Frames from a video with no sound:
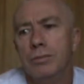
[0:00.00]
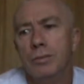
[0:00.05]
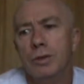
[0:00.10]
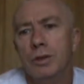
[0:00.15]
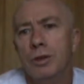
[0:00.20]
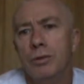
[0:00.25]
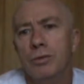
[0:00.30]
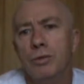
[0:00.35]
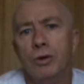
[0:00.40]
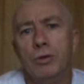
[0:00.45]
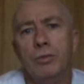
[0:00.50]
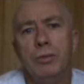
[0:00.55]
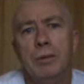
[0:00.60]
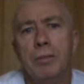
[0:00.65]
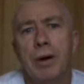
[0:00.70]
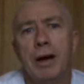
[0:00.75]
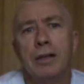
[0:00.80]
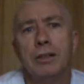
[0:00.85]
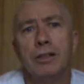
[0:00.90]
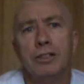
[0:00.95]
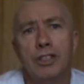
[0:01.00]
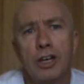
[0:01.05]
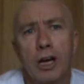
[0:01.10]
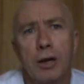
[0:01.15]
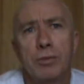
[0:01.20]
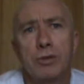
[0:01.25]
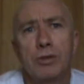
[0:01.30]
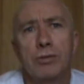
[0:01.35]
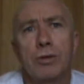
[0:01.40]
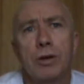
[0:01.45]
there will be mainly
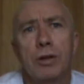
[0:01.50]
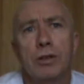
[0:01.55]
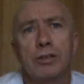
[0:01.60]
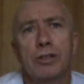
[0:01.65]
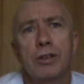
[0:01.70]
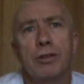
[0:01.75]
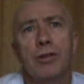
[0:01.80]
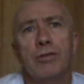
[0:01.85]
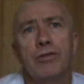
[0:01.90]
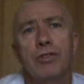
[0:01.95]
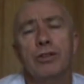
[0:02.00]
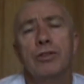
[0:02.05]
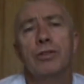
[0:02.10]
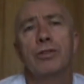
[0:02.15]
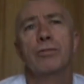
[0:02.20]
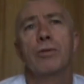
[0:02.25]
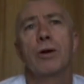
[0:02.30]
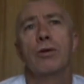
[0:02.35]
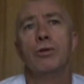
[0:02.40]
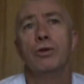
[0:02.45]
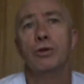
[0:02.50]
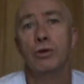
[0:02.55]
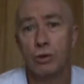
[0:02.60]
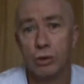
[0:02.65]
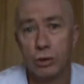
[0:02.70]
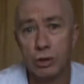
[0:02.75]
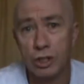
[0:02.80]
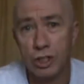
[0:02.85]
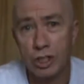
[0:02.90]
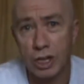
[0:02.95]
jabs thrown. So if you can throw a
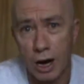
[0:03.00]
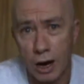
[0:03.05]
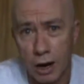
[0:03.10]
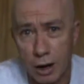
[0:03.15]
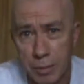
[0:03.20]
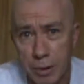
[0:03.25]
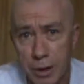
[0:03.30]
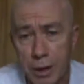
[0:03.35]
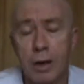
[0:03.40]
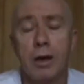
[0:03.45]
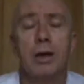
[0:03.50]
good jab,